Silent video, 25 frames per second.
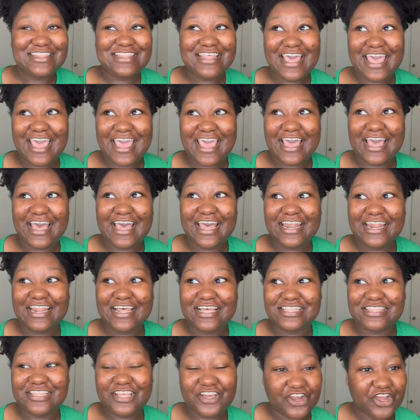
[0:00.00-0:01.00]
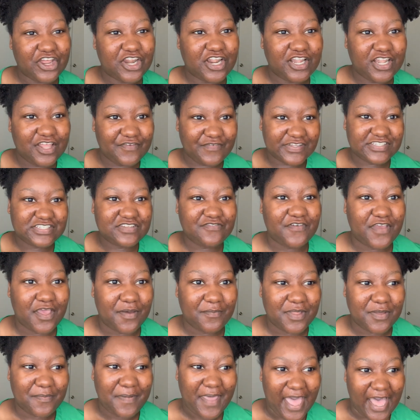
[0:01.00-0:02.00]
and they're gonna live as a
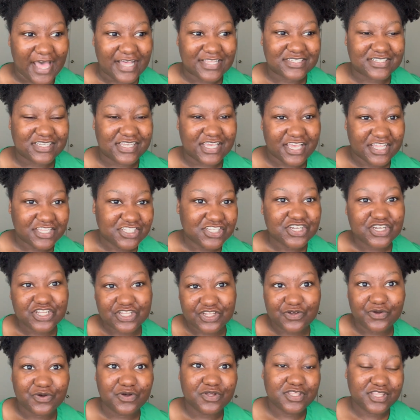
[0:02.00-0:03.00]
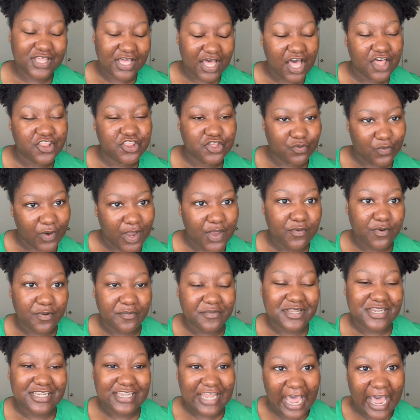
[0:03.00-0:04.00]
family passing until the other white
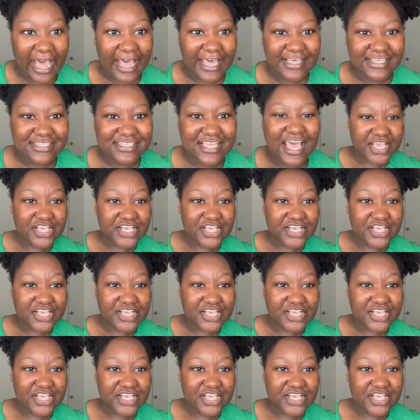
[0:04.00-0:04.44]
woman dies.